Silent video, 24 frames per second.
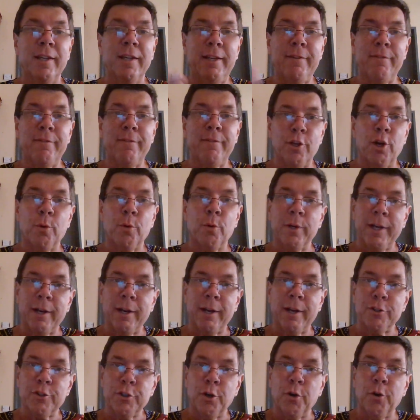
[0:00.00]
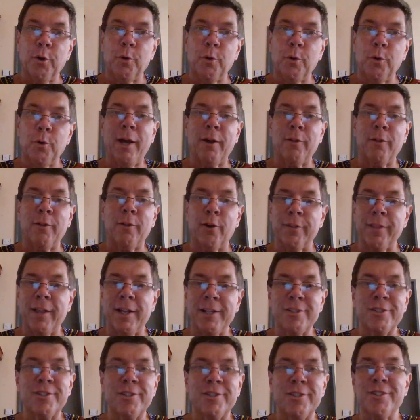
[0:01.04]
even though we're never told how long
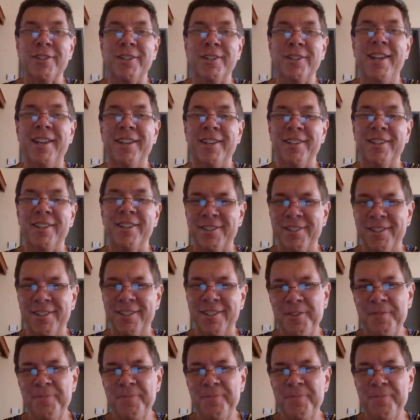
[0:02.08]
that season is.